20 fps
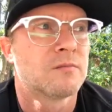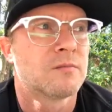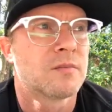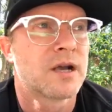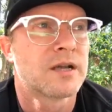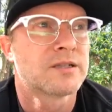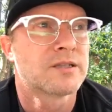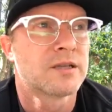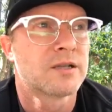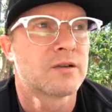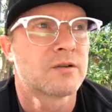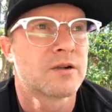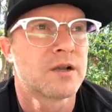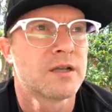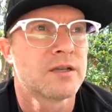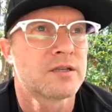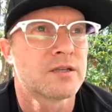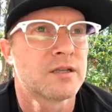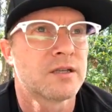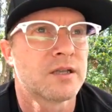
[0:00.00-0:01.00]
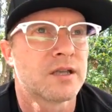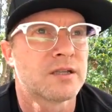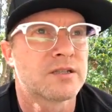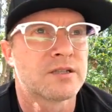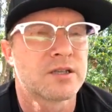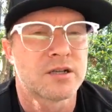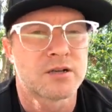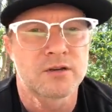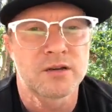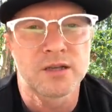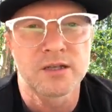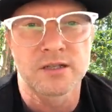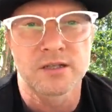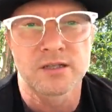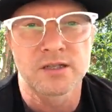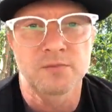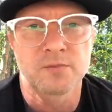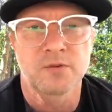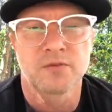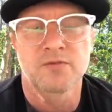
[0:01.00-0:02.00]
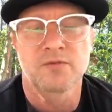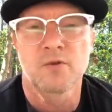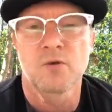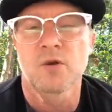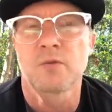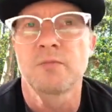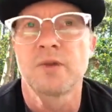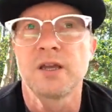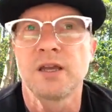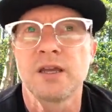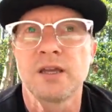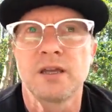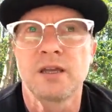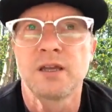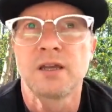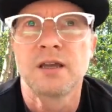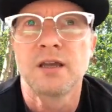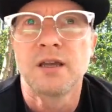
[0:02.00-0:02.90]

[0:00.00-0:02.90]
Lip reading: my generation and generations before me,